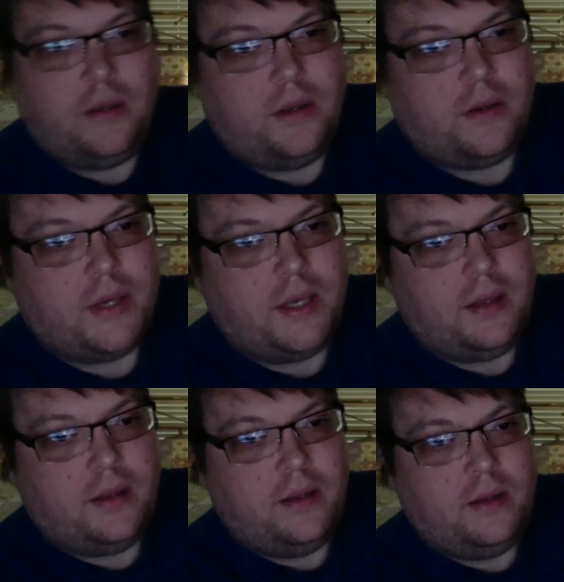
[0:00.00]
Okay.
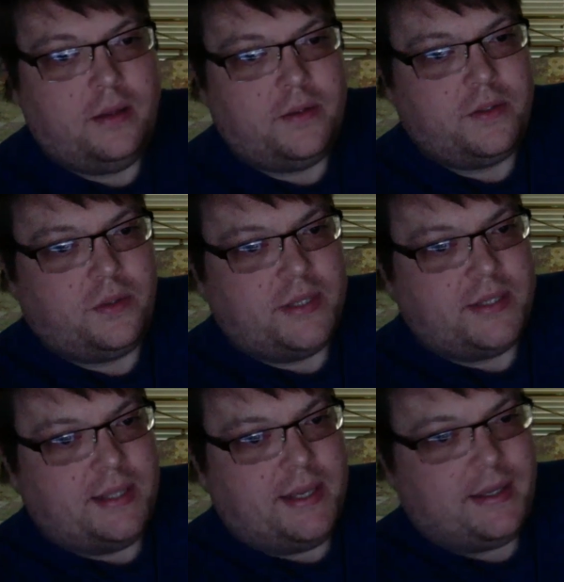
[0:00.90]
So it's
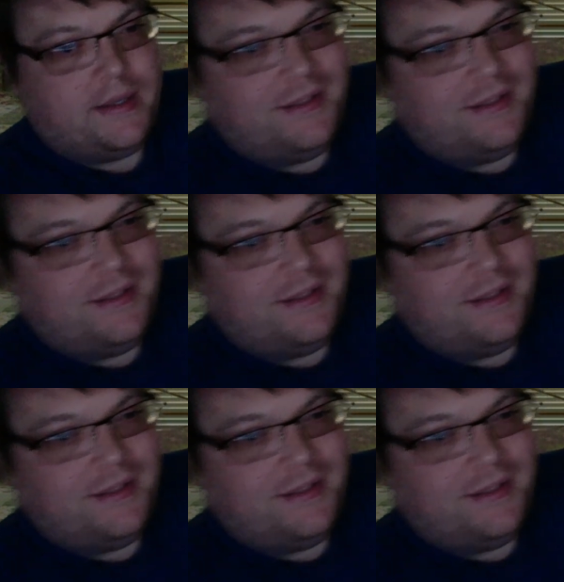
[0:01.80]
like,